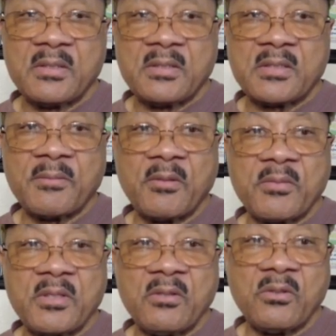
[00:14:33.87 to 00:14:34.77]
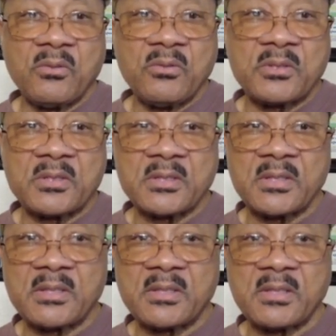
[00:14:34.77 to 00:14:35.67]
Some of them get loose
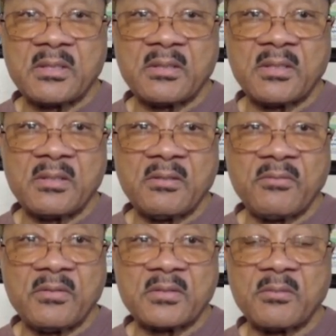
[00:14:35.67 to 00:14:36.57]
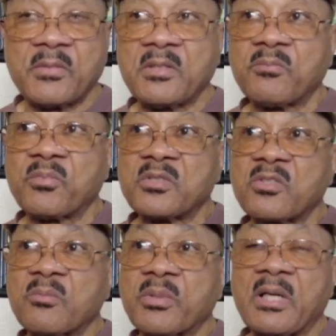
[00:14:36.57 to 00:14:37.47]
that live some in
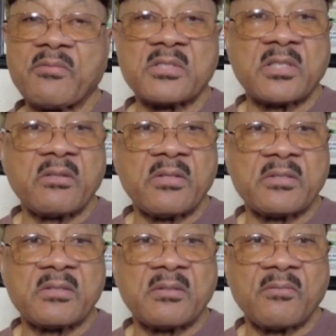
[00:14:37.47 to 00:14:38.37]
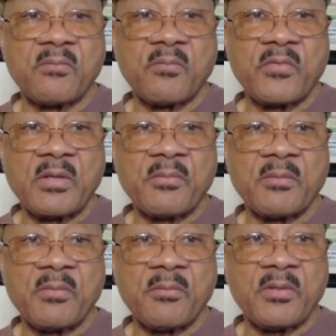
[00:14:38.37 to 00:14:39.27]
certain province areas in their family.
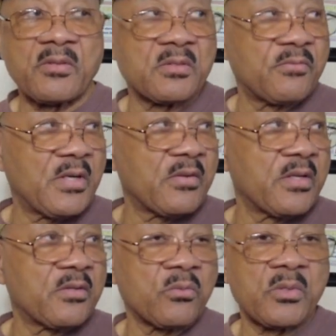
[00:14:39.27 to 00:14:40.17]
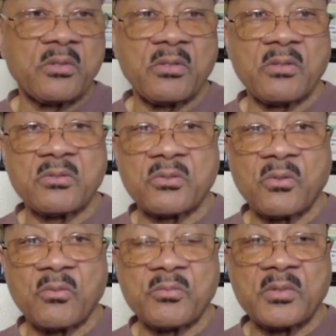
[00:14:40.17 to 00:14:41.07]
My mother and father had to work in the girl's
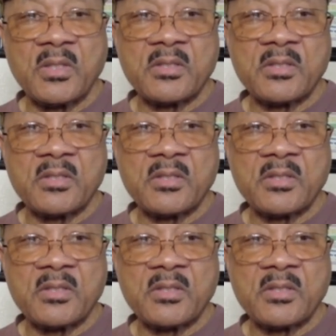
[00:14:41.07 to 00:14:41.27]
home.